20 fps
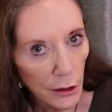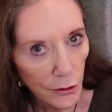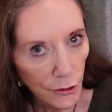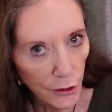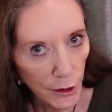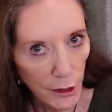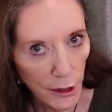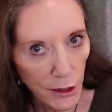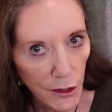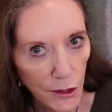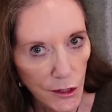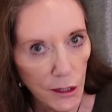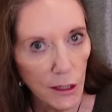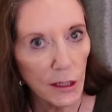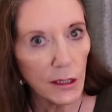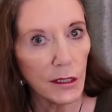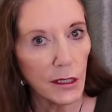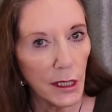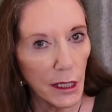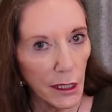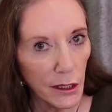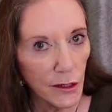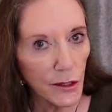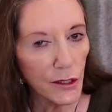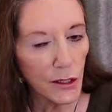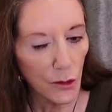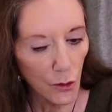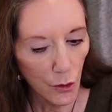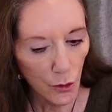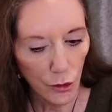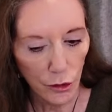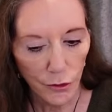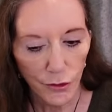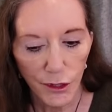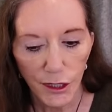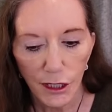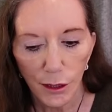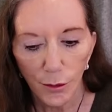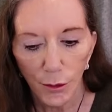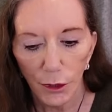This is sort of
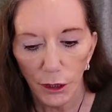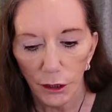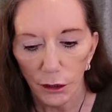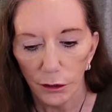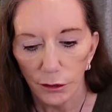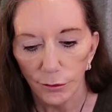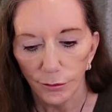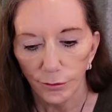similar.